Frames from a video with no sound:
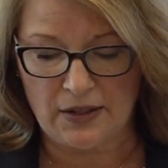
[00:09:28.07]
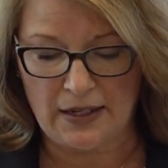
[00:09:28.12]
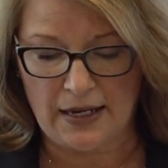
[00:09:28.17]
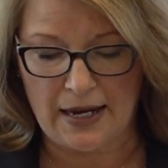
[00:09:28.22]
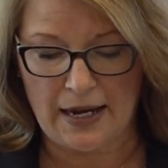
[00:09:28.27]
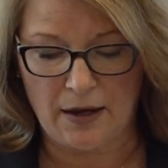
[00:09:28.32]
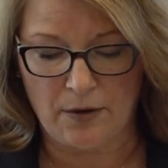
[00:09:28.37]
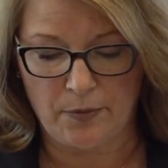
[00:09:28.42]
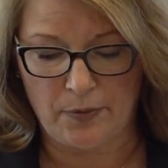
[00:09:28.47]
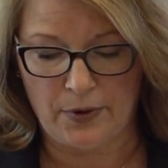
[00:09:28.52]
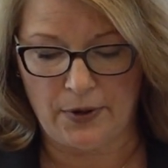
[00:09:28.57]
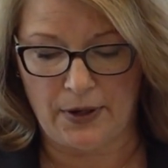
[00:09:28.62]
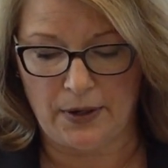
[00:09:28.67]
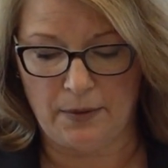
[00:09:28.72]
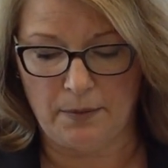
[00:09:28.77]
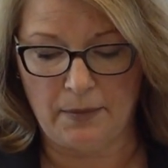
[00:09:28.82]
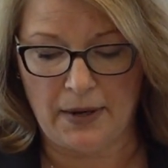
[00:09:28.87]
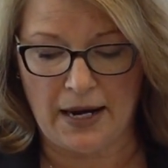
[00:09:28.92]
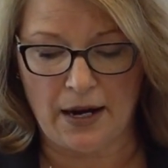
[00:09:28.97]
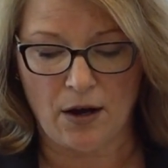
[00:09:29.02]
and the
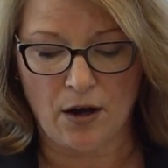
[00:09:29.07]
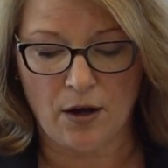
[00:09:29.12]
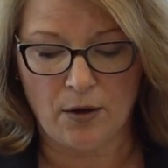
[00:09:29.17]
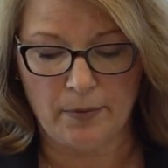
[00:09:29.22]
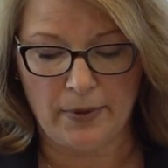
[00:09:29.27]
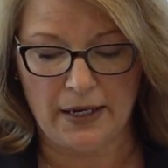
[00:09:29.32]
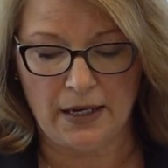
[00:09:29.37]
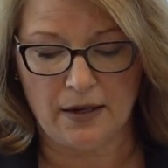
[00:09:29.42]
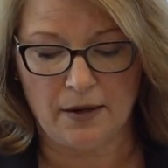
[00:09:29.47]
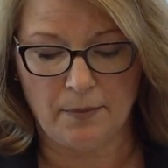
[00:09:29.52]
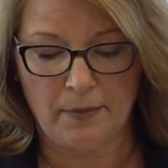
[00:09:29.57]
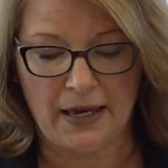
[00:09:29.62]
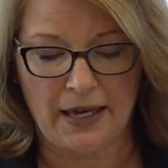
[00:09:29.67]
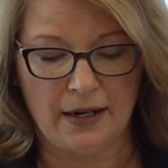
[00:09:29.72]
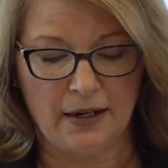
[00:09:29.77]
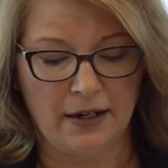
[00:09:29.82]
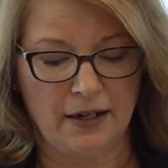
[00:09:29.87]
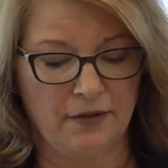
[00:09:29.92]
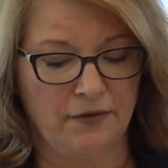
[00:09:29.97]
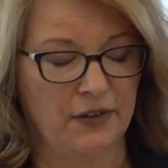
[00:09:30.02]
output may all be
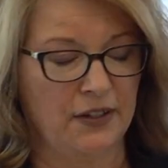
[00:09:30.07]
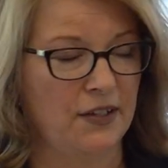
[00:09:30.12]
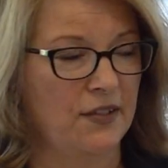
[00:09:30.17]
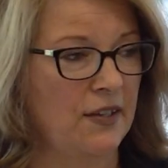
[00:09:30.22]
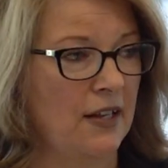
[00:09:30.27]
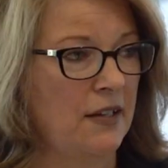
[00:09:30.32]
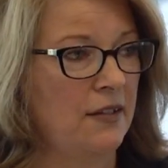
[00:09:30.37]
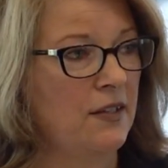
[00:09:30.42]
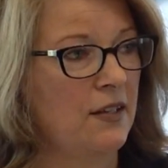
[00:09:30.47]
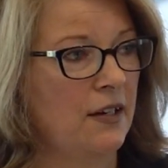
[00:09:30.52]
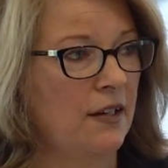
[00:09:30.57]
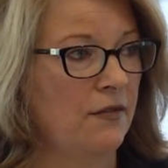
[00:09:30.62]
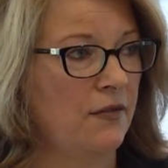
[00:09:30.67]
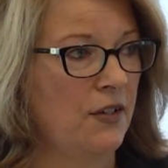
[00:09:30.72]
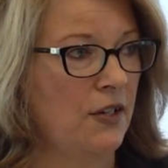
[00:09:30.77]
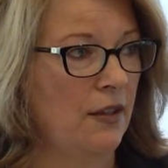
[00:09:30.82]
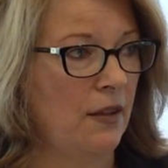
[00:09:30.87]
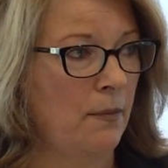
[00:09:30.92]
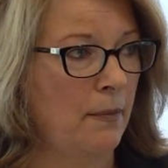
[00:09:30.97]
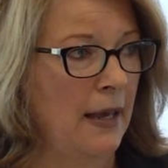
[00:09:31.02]
competitively
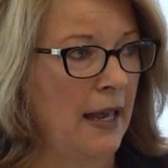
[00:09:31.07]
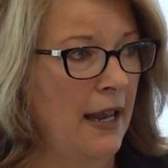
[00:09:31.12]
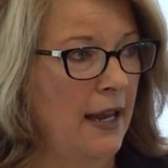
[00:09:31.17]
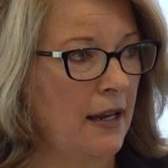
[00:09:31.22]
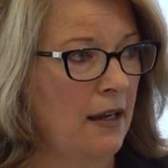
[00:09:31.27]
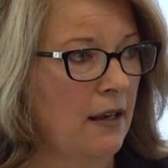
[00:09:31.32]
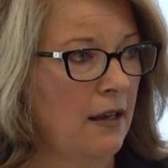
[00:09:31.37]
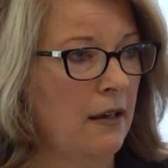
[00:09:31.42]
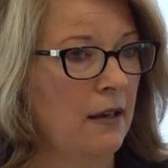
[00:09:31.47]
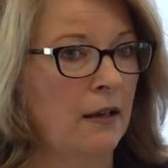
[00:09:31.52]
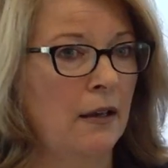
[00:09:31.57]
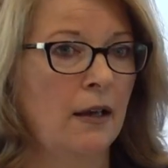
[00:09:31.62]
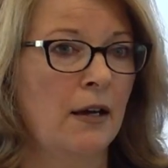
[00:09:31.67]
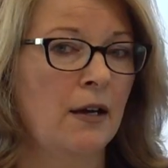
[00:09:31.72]
sensitive to the bank.